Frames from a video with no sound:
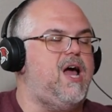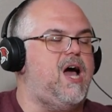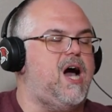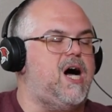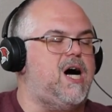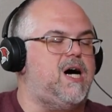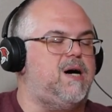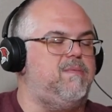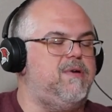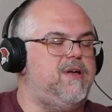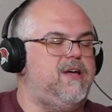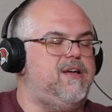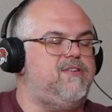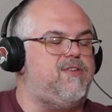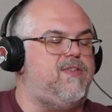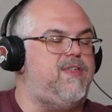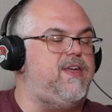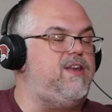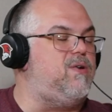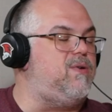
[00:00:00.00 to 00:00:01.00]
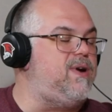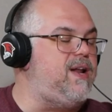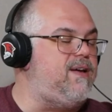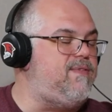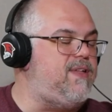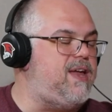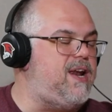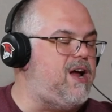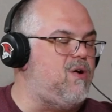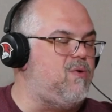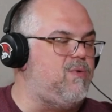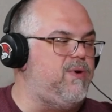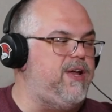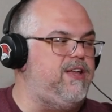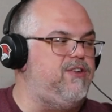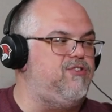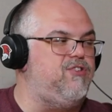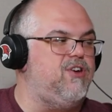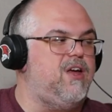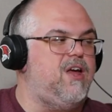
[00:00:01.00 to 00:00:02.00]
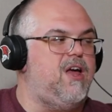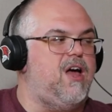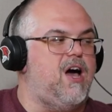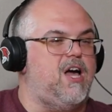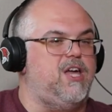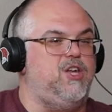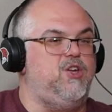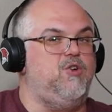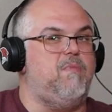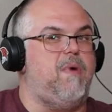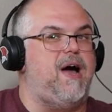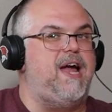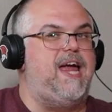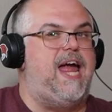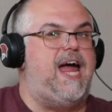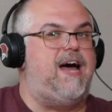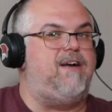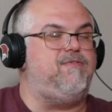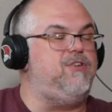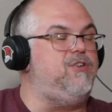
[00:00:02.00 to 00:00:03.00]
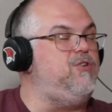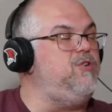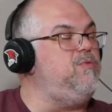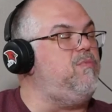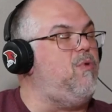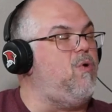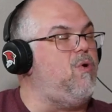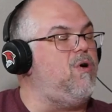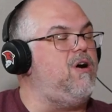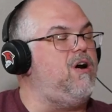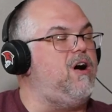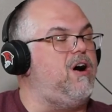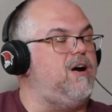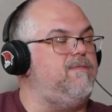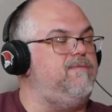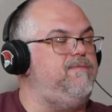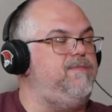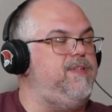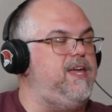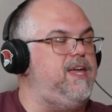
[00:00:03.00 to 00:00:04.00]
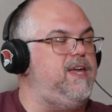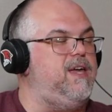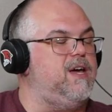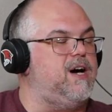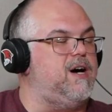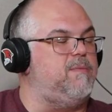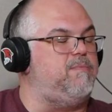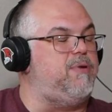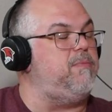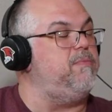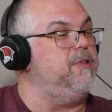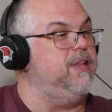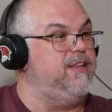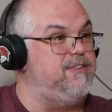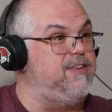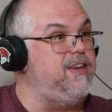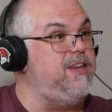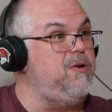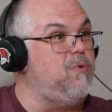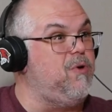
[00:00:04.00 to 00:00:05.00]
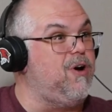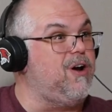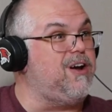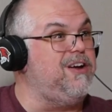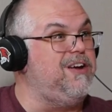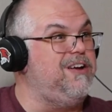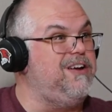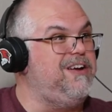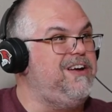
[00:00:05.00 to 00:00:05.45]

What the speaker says: So they don't have that outreach. You might have to do more of the publicity work,